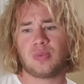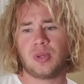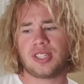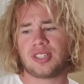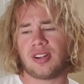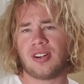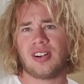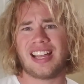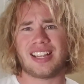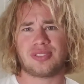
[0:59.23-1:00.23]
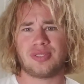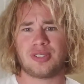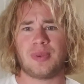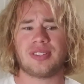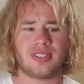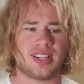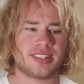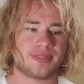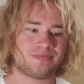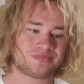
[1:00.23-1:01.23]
which are actual spell slots.